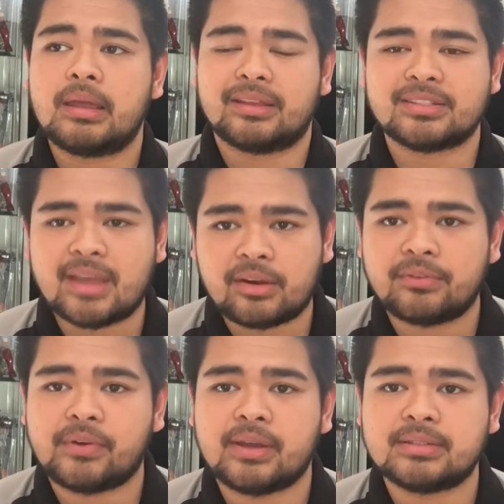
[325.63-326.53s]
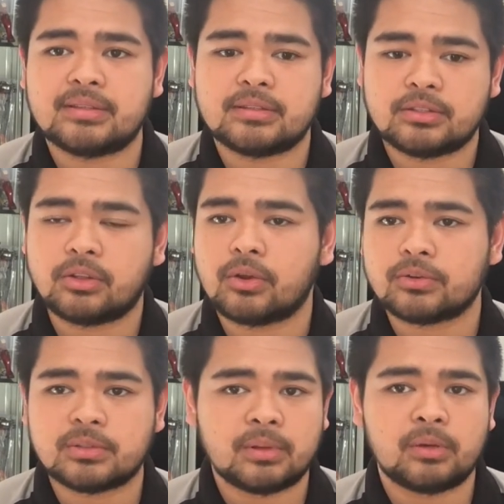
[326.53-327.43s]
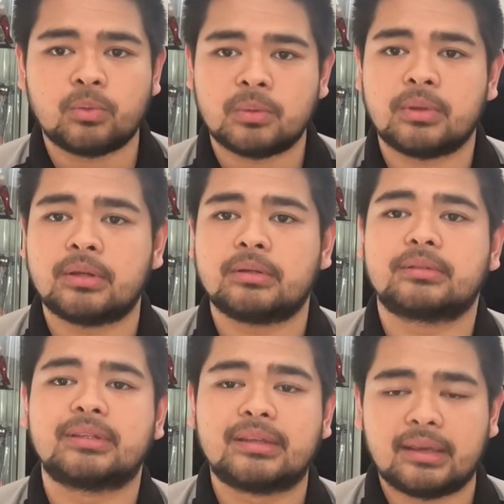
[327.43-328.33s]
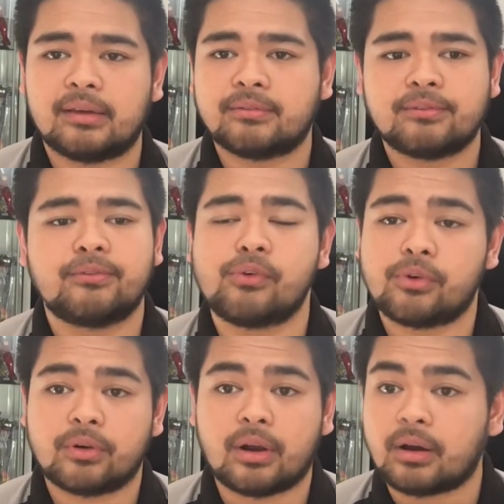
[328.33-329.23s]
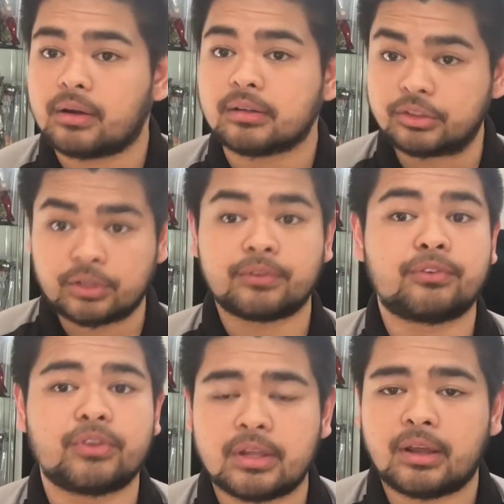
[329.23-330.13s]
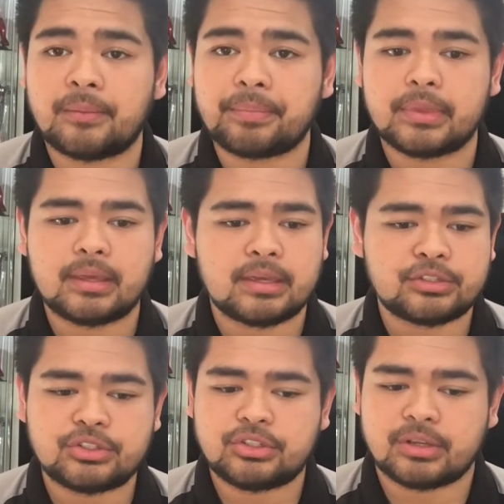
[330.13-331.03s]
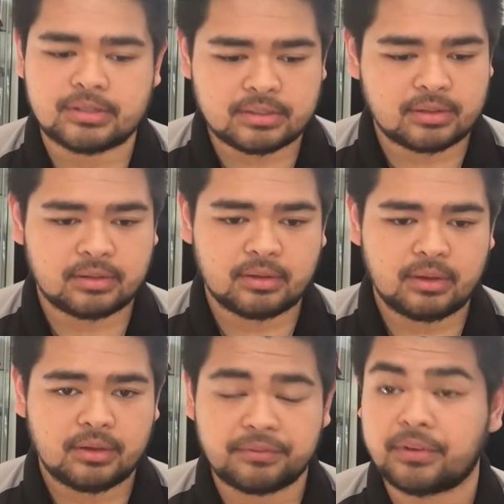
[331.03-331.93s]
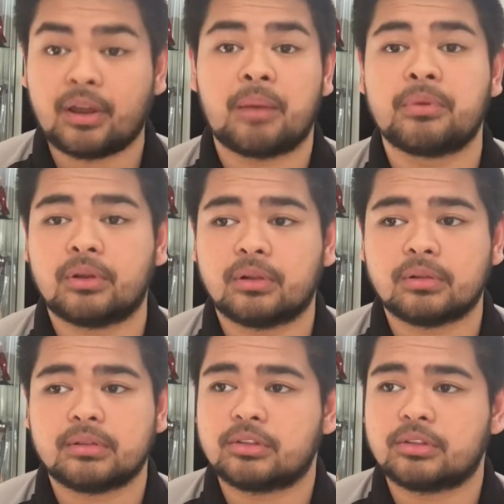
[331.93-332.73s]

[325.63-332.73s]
the sacrifices those men and women give for their freedom is just phenomenal.